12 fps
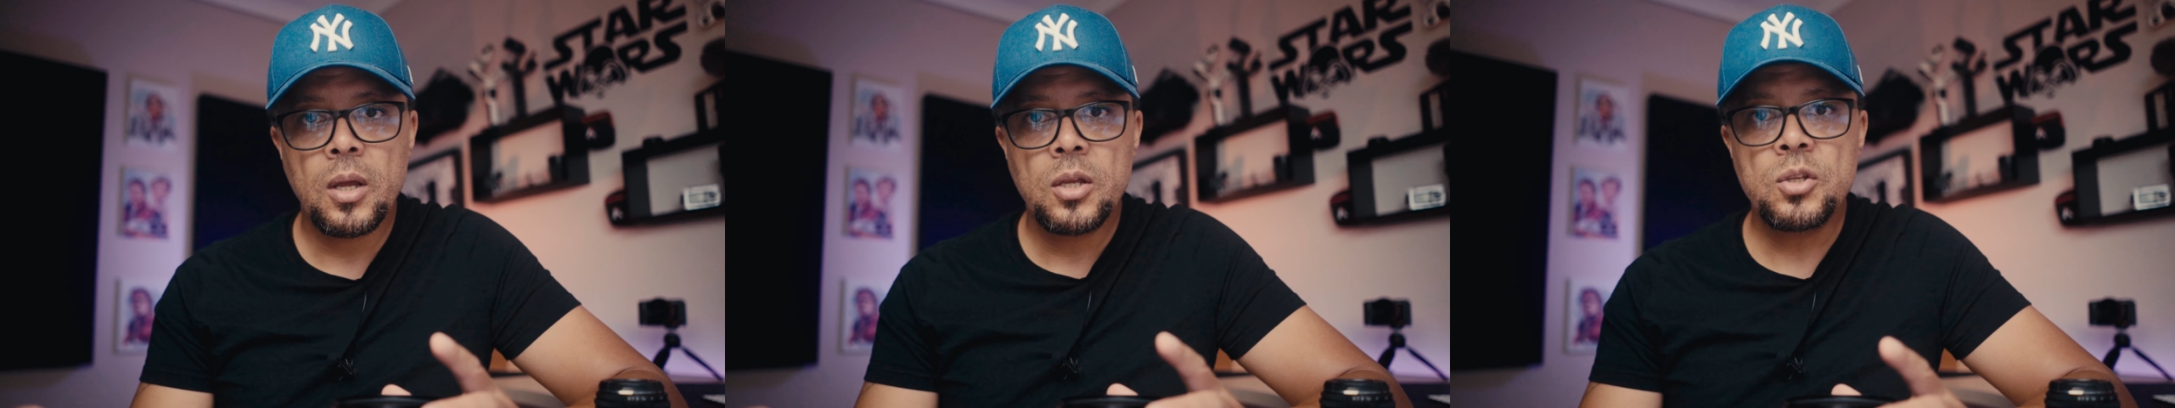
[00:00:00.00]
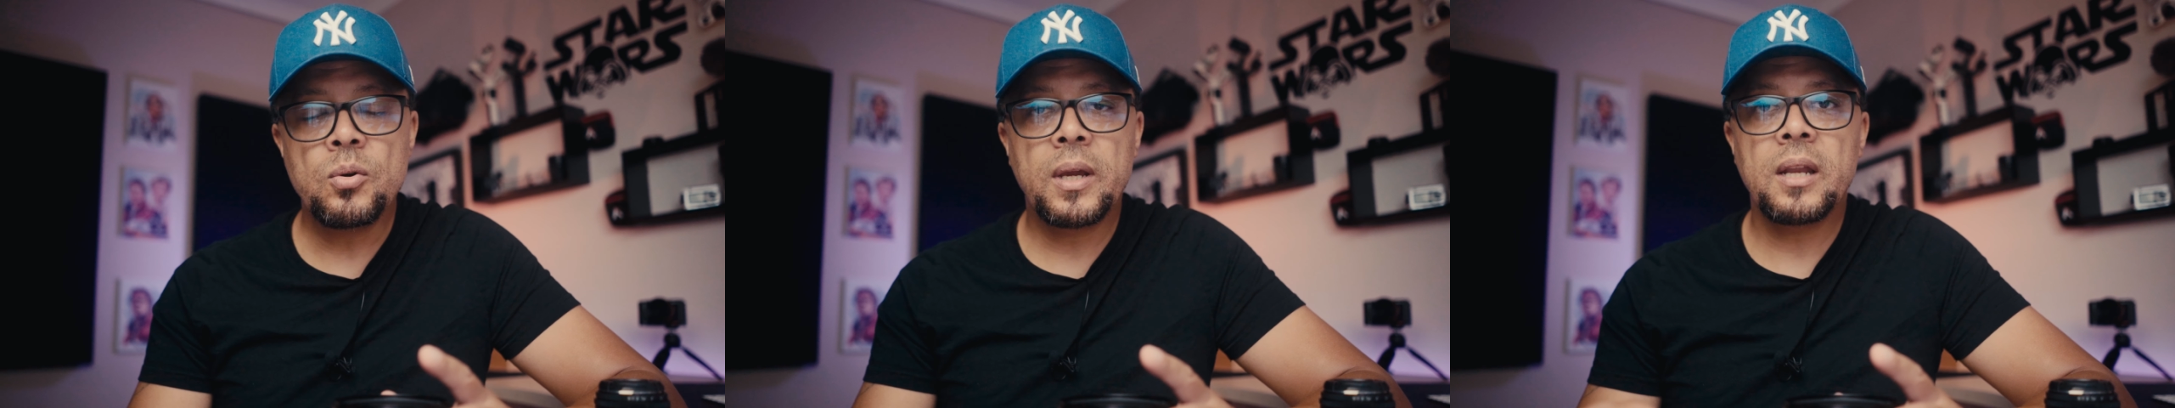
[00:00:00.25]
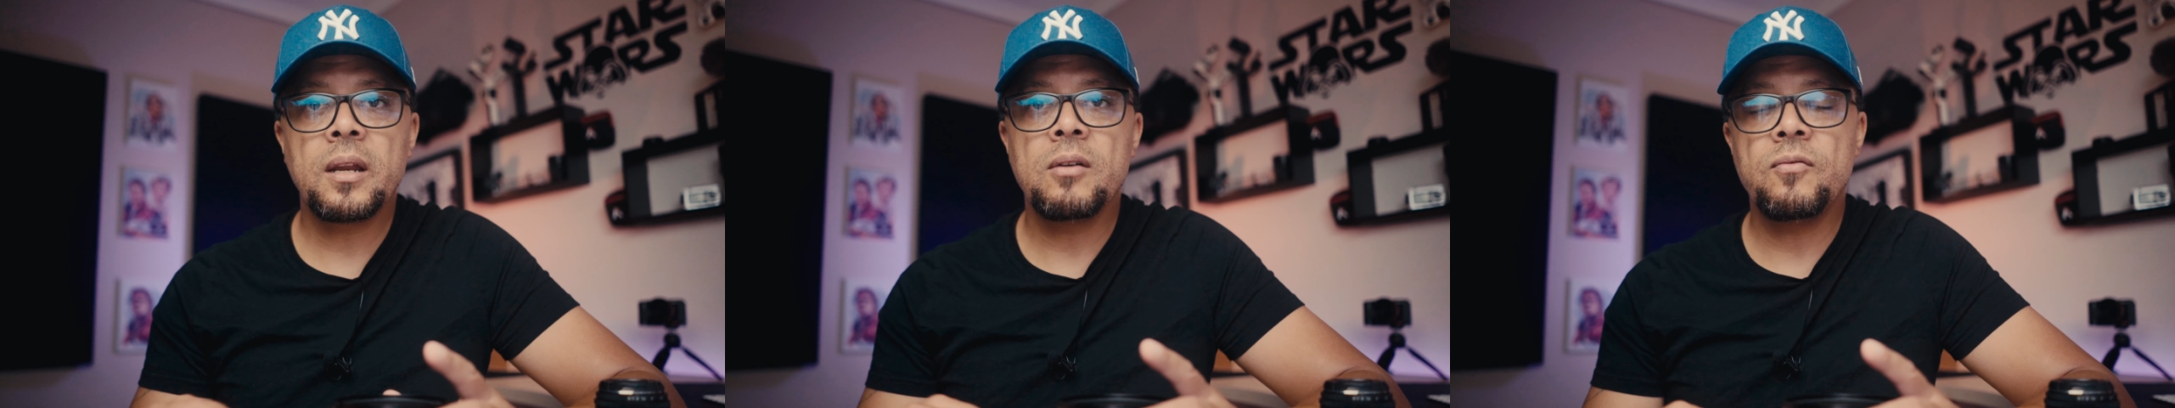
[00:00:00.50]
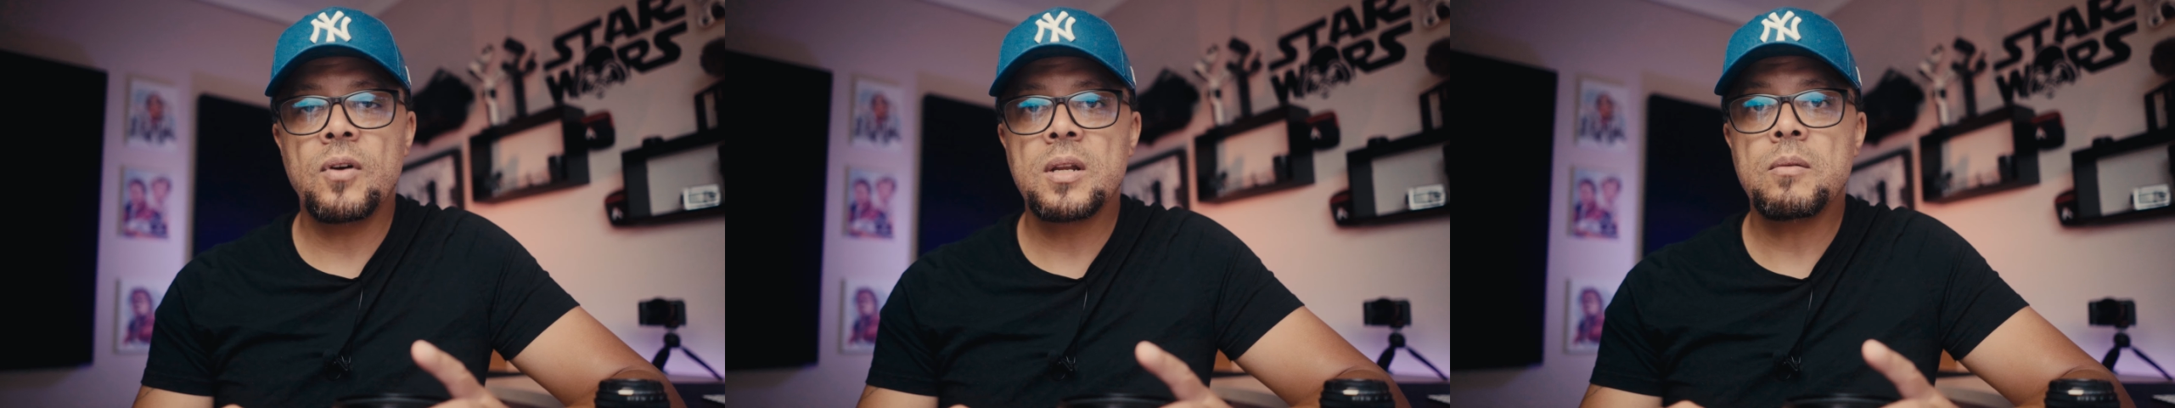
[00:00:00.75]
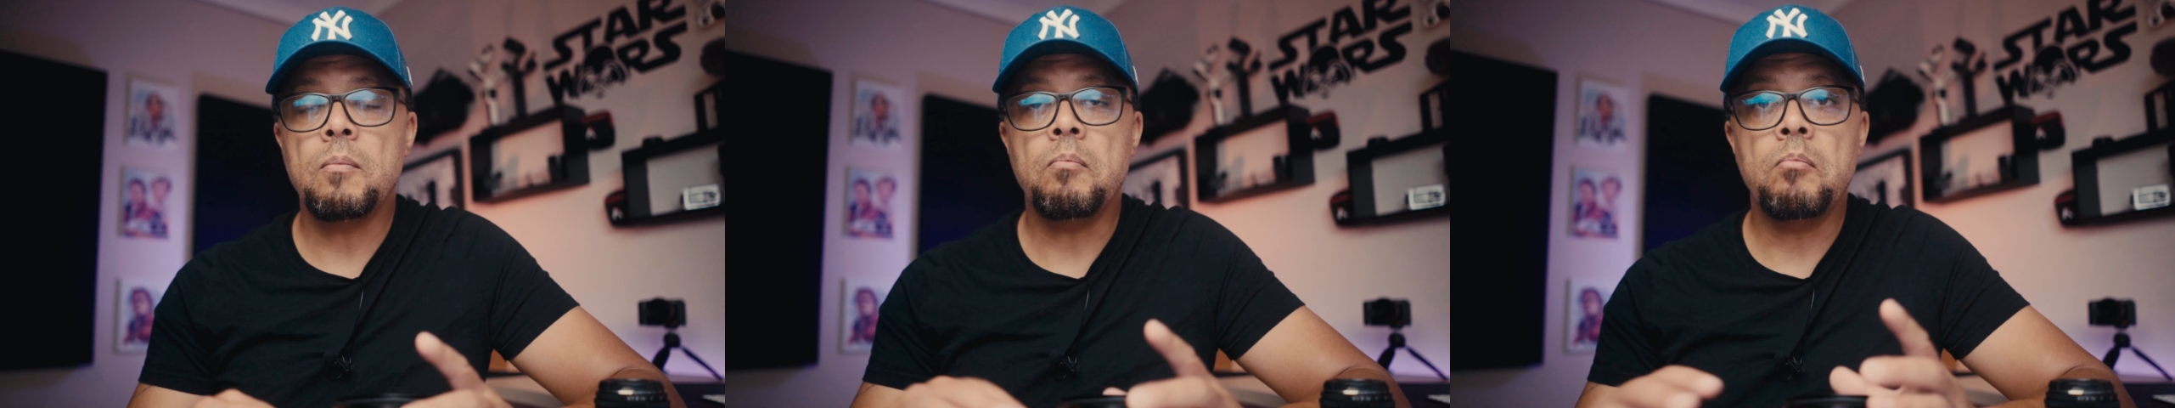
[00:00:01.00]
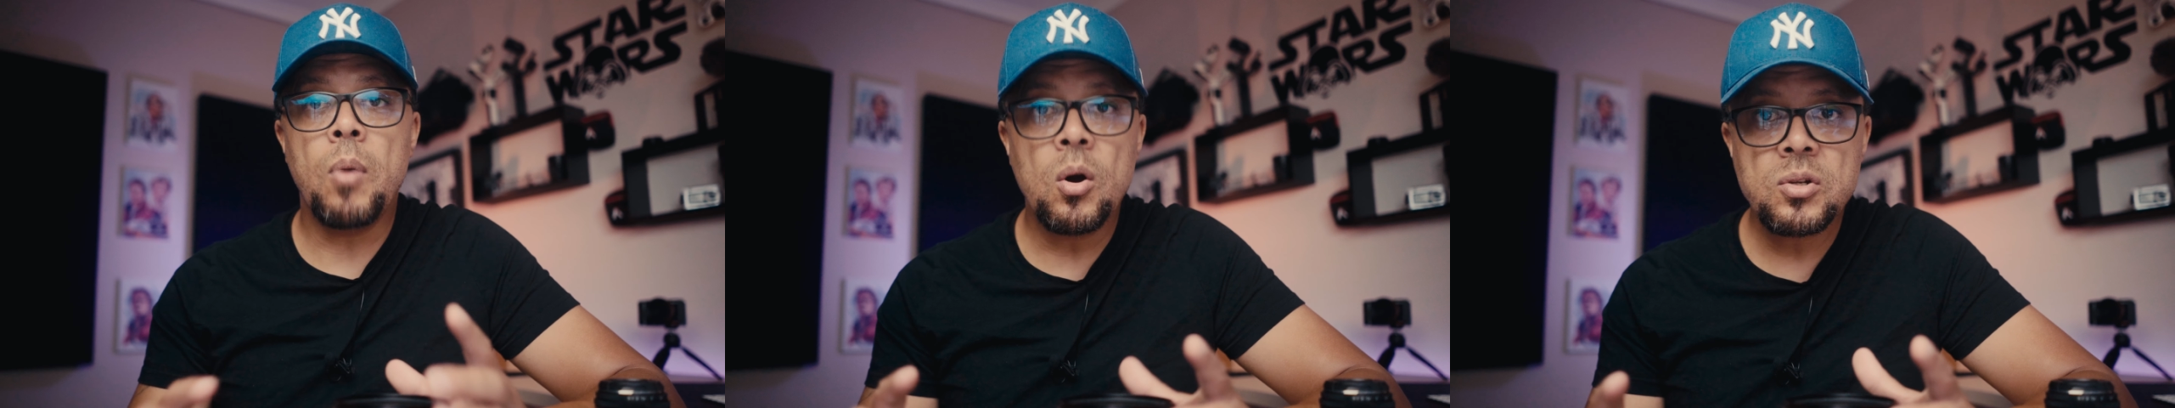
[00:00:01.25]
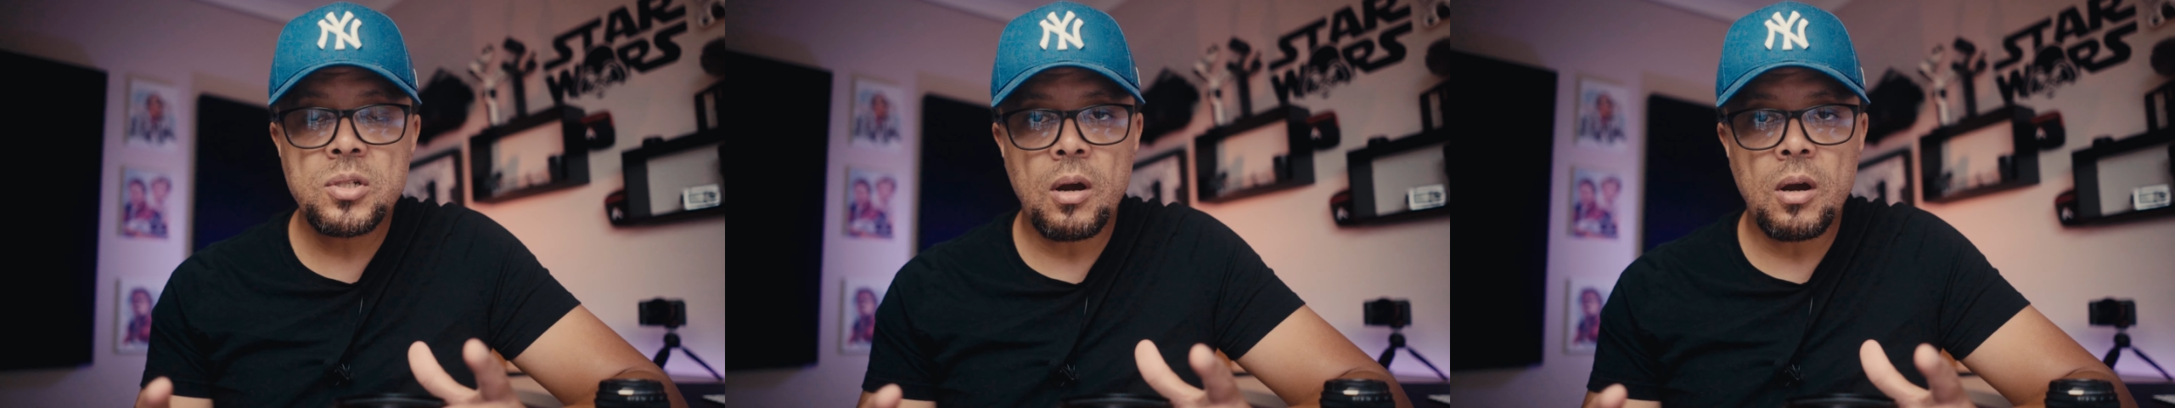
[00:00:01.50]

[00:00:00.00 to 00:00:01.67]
you can convert most